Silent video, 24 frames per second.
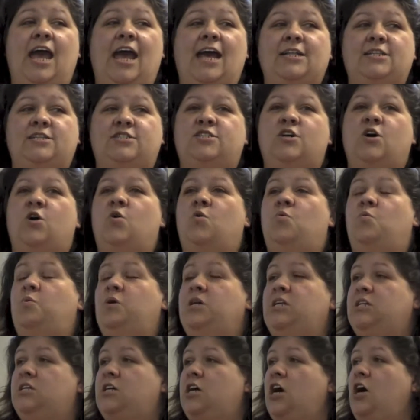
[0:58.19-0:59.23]
And so
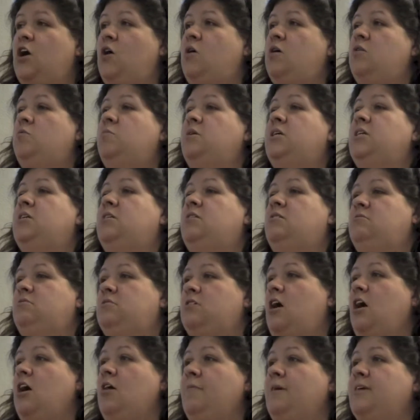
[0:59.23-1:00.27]
we'd go and we'd
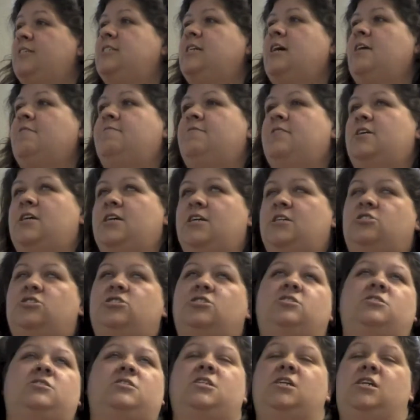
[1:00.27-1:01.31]
talk about stuff, and he
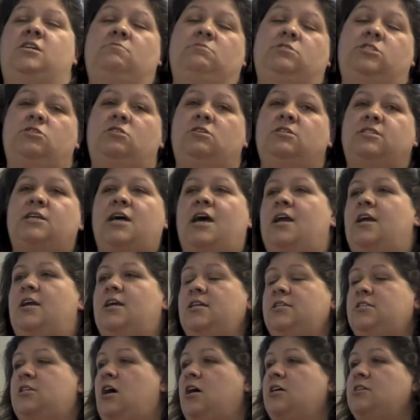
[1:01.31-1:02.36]
was so excited,
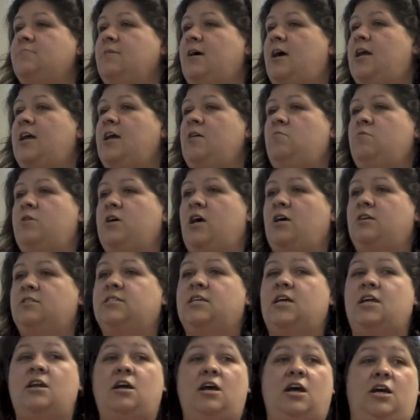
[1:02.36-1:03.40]
and he talked about it, and we all
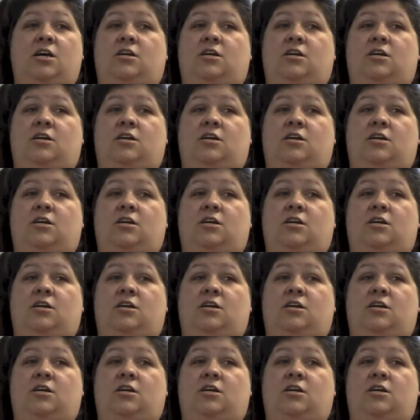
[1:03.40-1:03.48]
said,